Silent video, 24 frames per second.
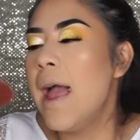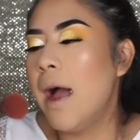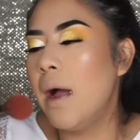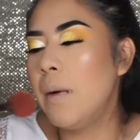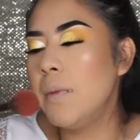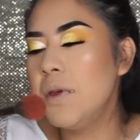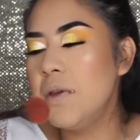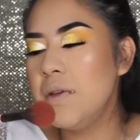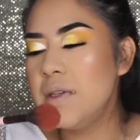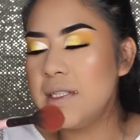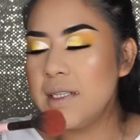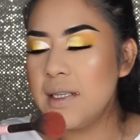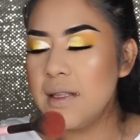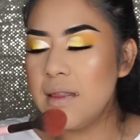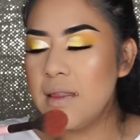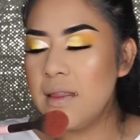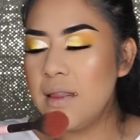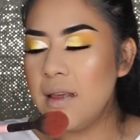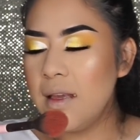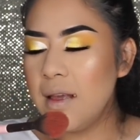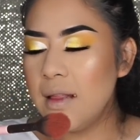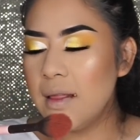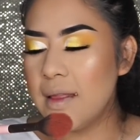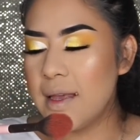I'm using
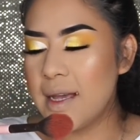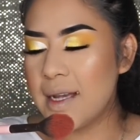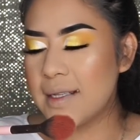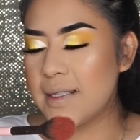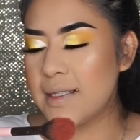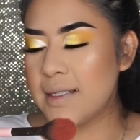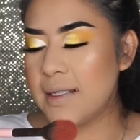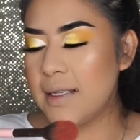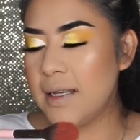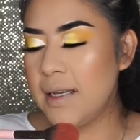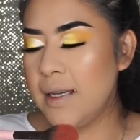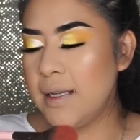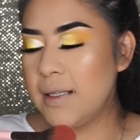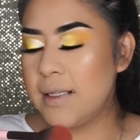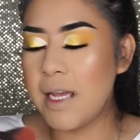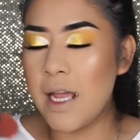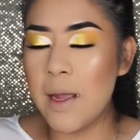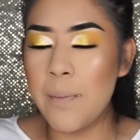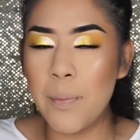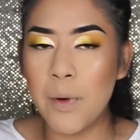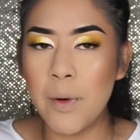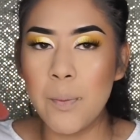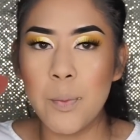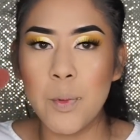the LUXIE
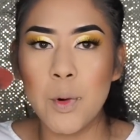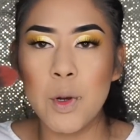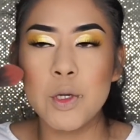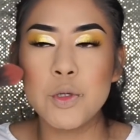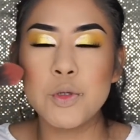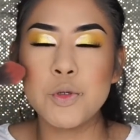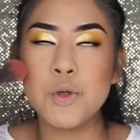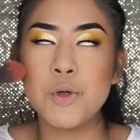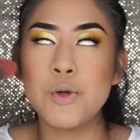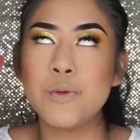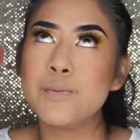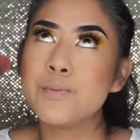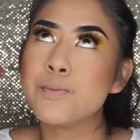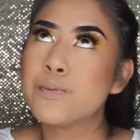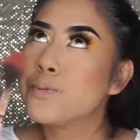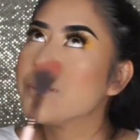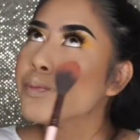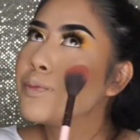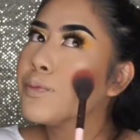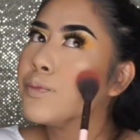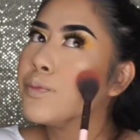taper brush. So